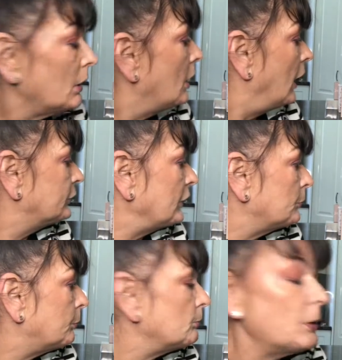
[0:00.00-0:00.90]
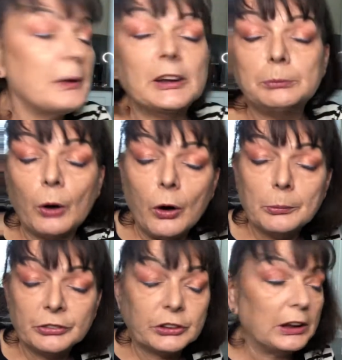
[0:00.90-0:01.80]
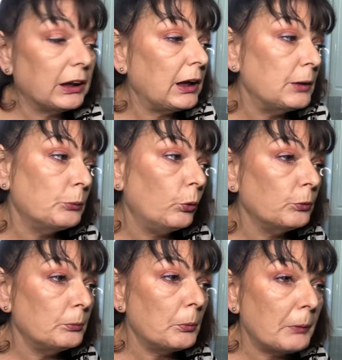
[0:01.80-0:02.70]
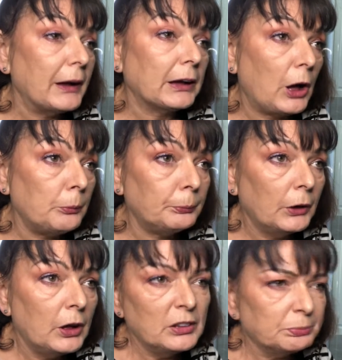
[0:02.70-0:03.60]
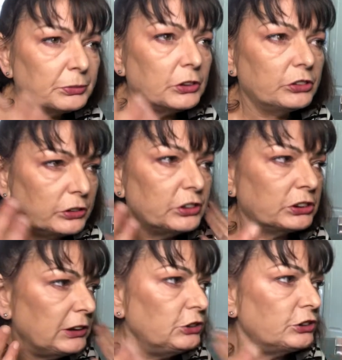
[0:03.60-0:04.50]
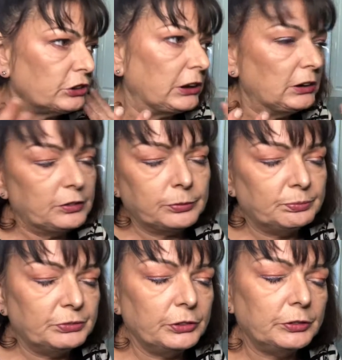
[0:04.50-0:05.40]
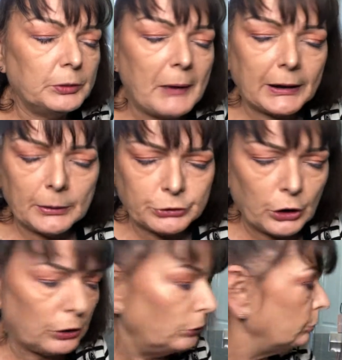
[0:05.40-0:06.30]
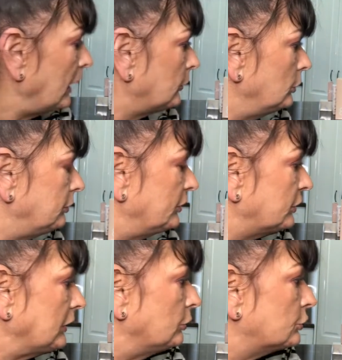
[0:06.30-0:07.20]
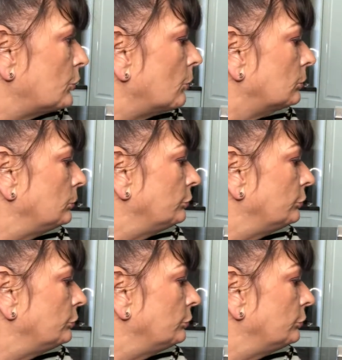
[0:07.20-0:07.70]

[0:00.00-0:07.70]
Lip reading: I tend to put my money behind my skincare more than my makeup, because skin's your skin. If your makeup's not going to look that good if your skin's not good.